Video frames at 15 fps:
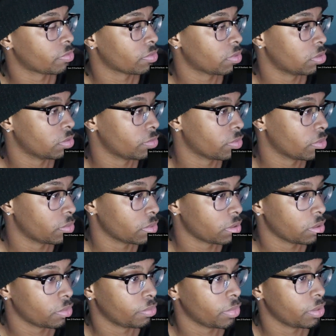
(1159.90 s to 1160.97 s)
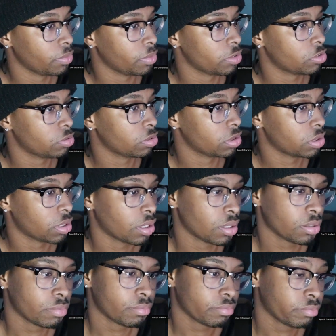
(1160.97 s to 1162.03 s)
Only from within, may we truly shine.
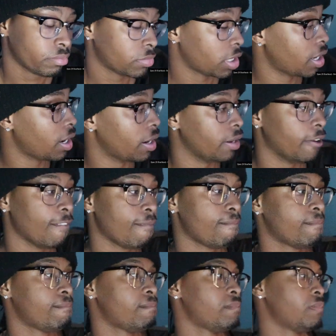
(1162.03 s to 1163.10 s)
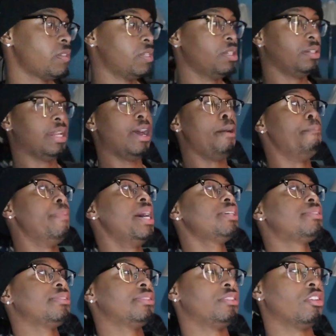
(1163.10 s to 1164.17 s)
Hey. That
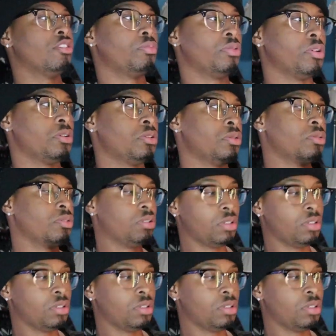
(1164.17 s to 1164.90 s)
message though, bro.